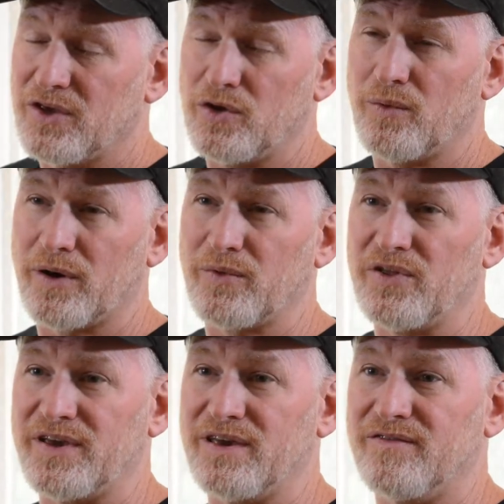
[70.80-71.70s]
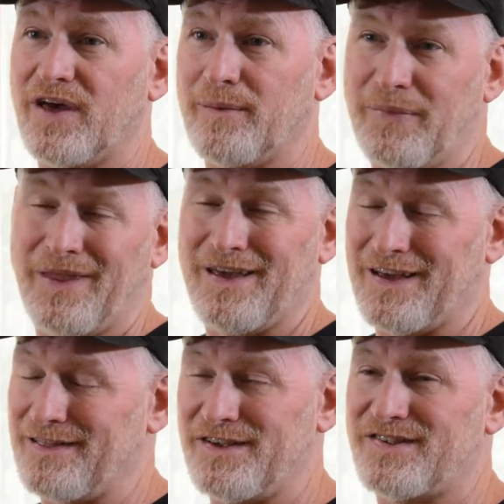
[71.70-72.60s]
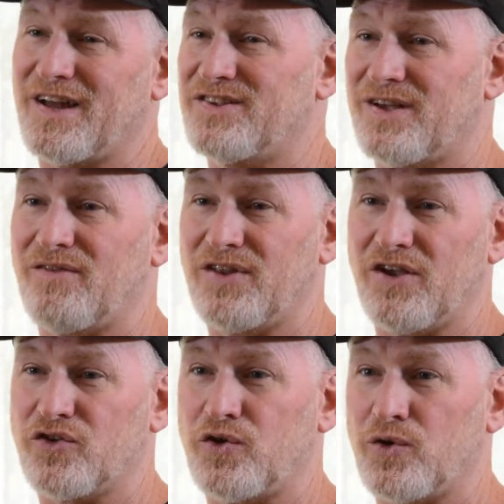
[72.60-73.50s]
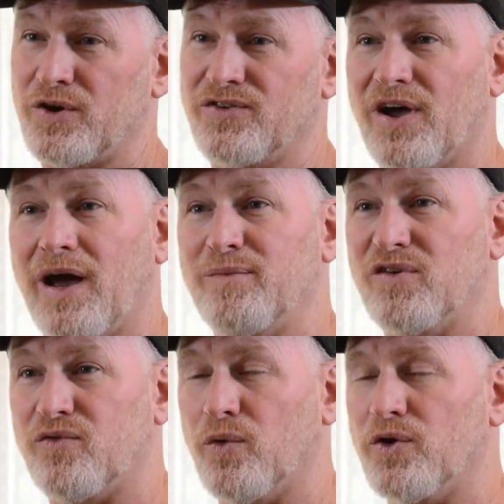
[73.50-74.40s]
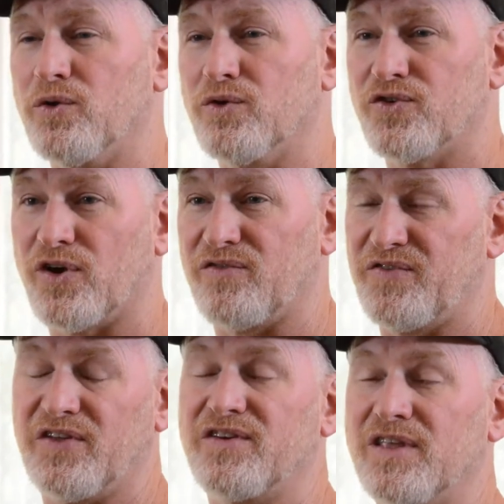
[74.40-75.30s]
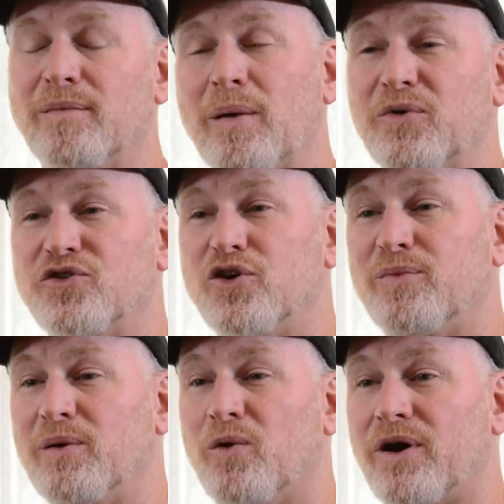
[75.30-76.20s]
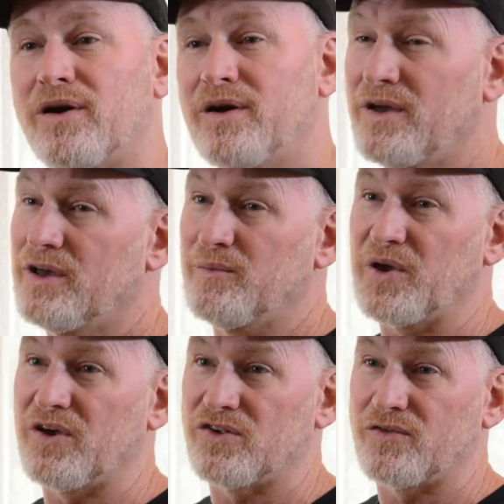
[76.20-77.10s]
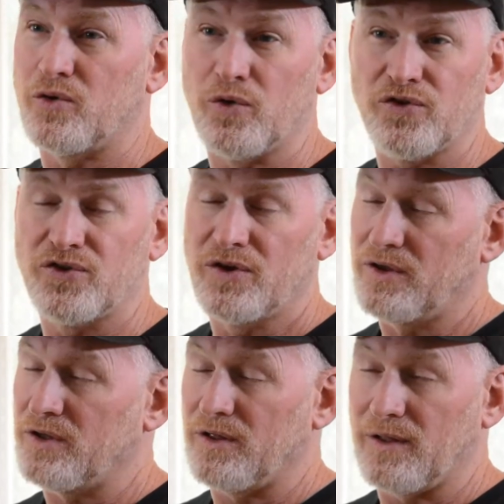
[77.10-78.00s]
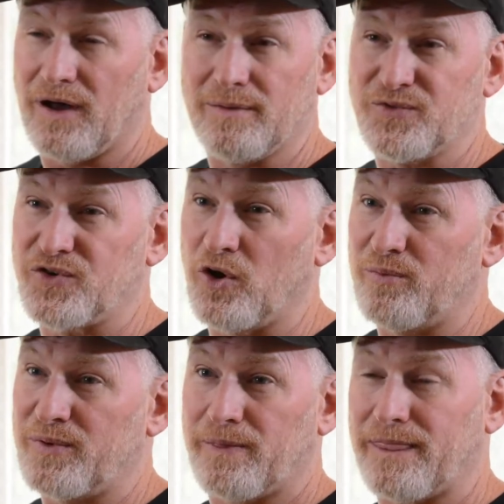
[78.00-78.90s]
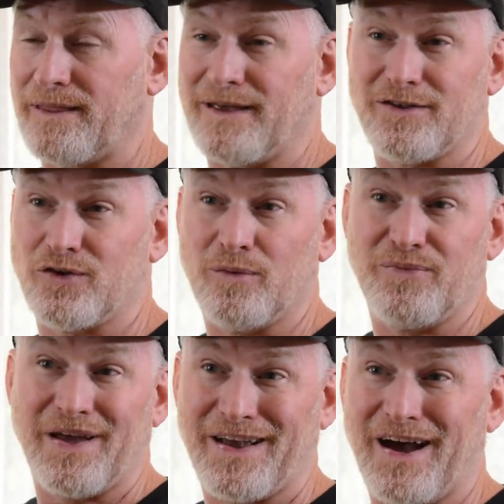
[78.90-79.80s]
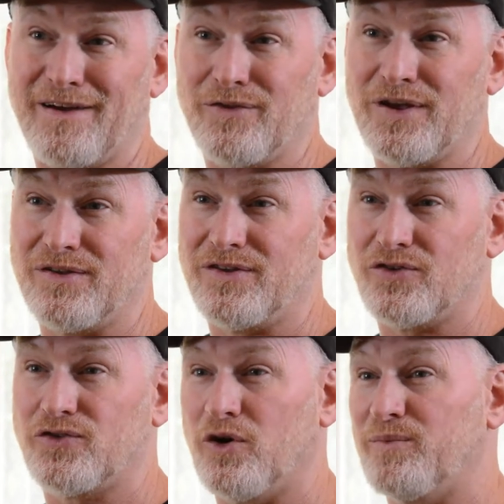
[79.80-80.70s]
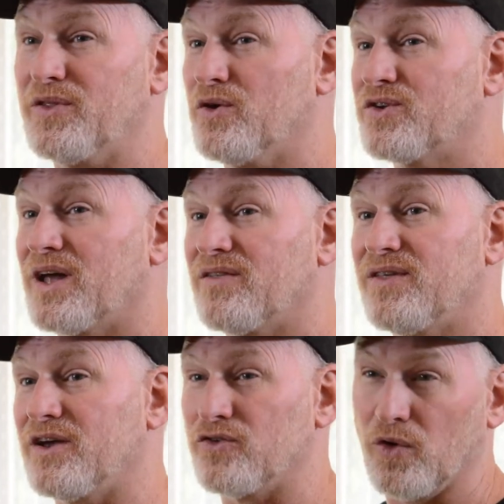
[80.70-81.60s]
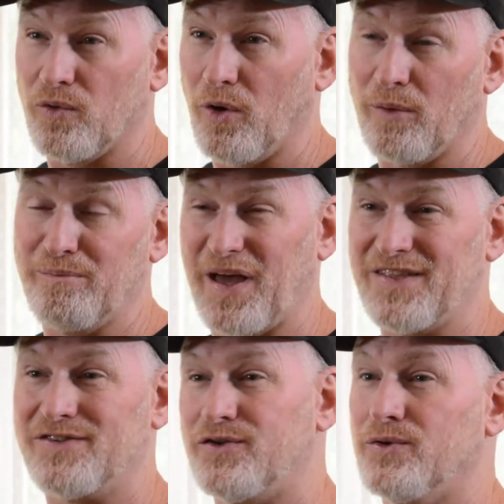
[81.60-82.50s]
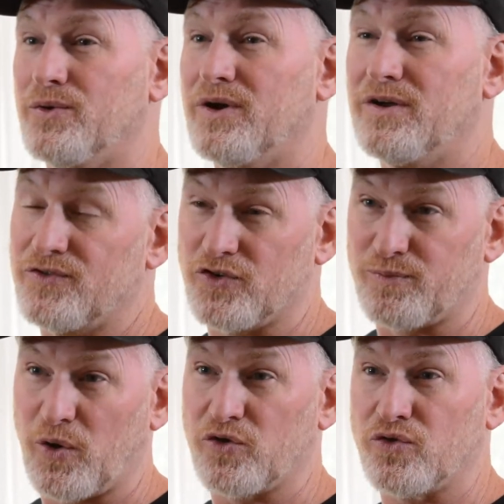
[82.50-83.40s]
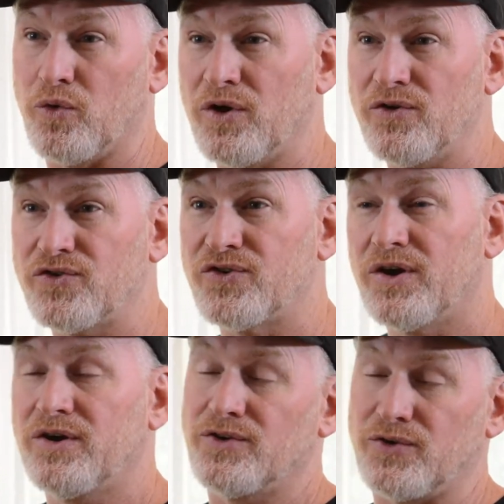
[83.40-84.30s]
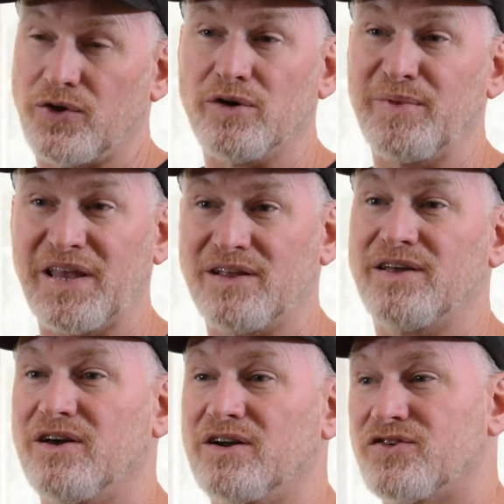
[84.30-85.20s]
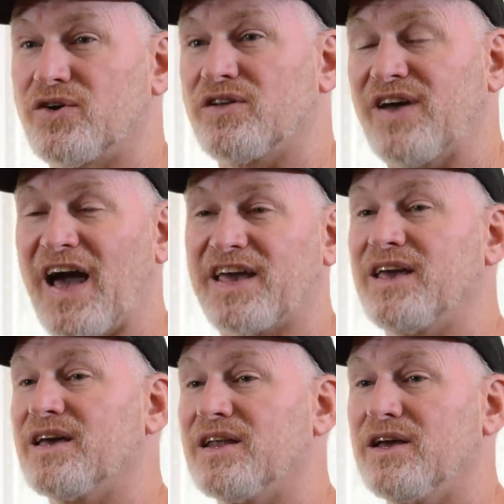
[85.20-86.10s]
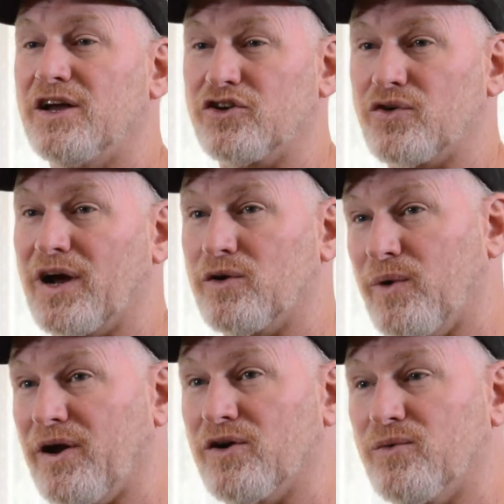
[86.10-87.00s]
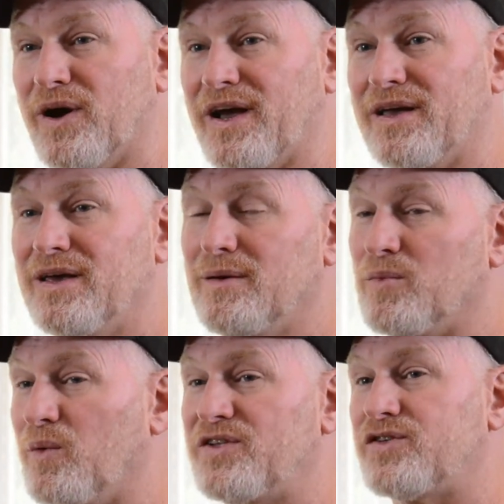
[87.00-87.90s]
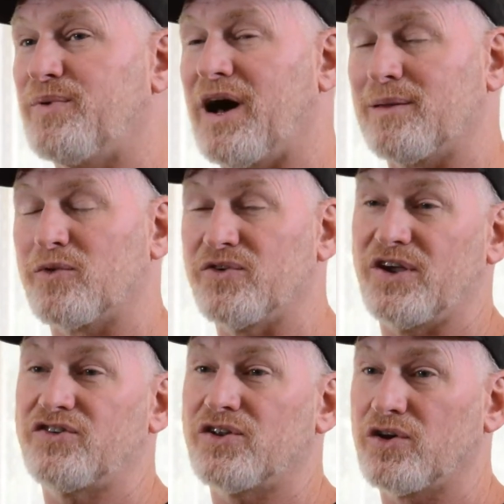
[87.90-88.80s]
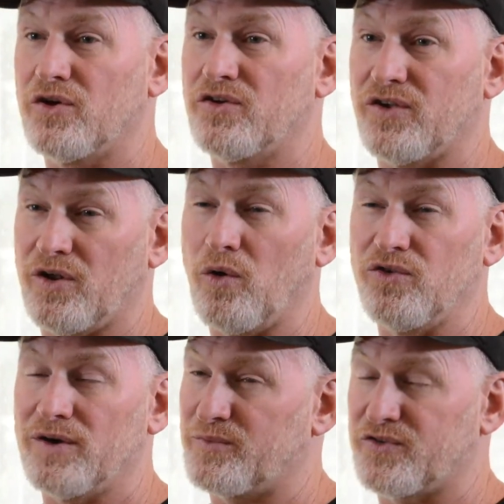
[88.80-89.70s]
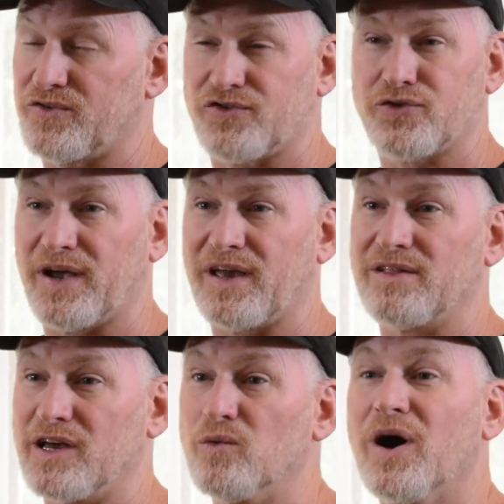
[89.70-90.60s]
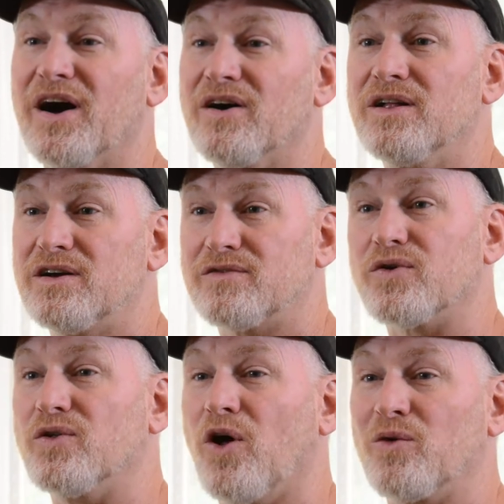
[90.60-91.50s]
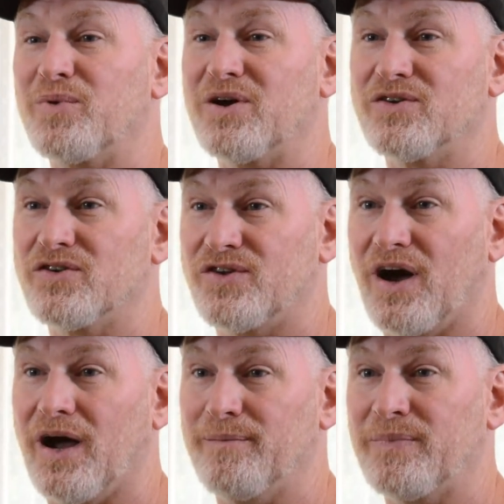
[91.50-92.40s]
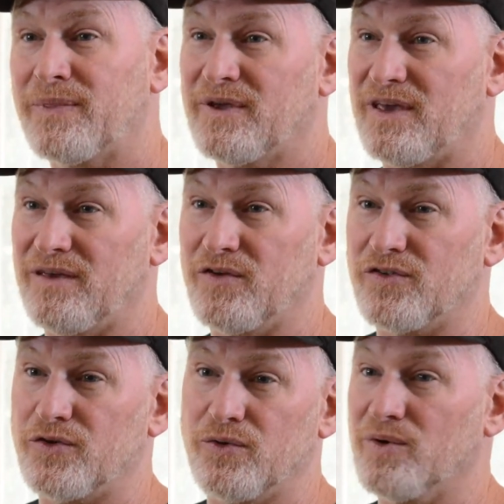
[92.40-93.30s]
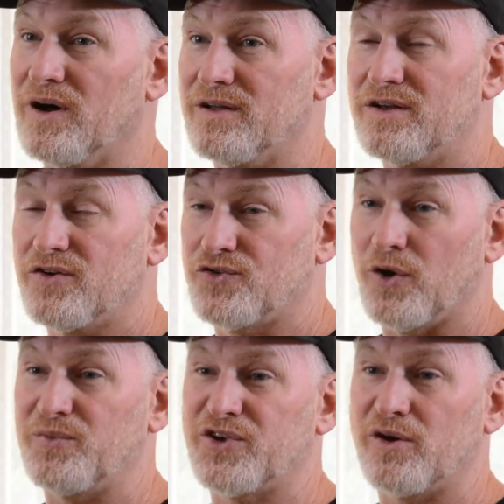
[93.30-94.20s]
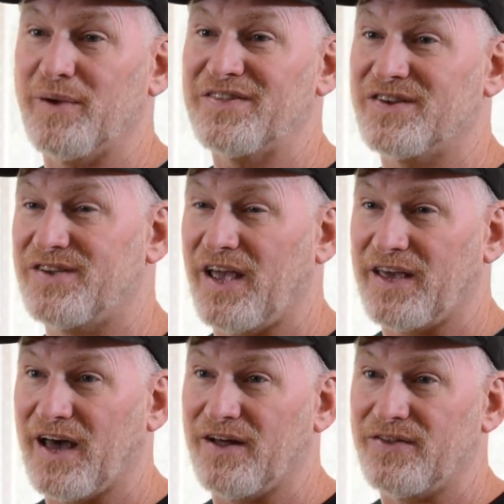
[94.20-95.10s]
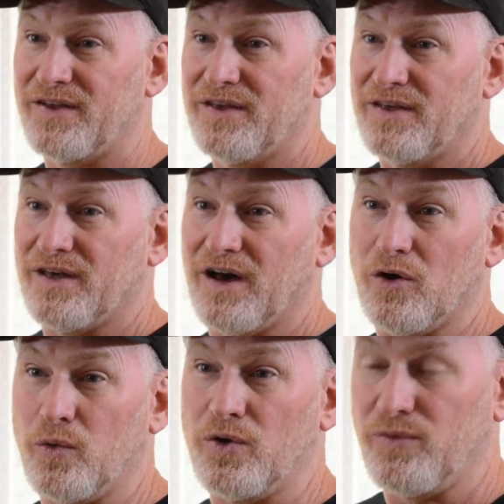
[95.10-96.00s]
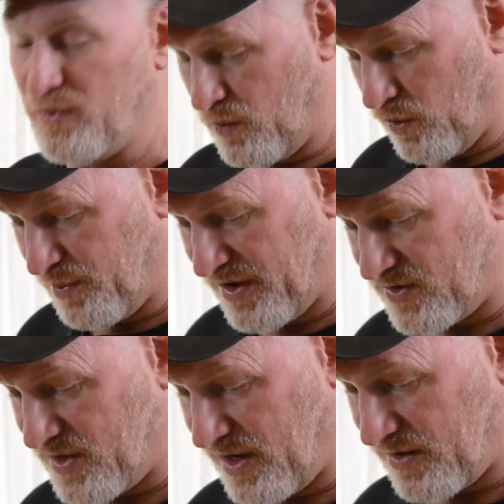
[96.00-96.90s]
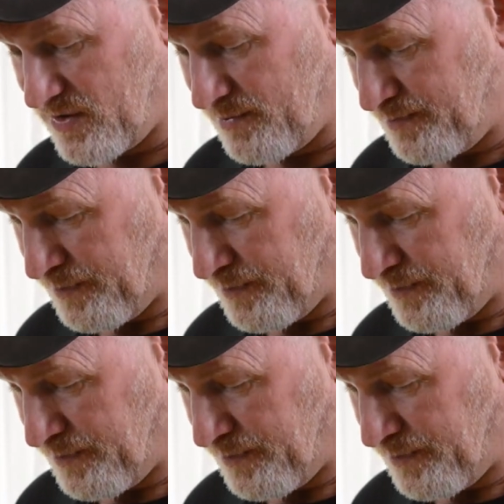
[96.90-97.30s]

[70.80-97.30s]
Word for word: you wanna really give them at least that seven days curing time before you would start filling them up with soapy water because of course um, soap, like soap, like ivory dish soap and those kind of things are meant to disperse oils. So they're immediately gonna start attacking it and trying to wear it away. But once the polymerization occurs, it holds up strikingly well for long periods of time, even to uh, soaps that are meant to take out uh, oil, oil-based things.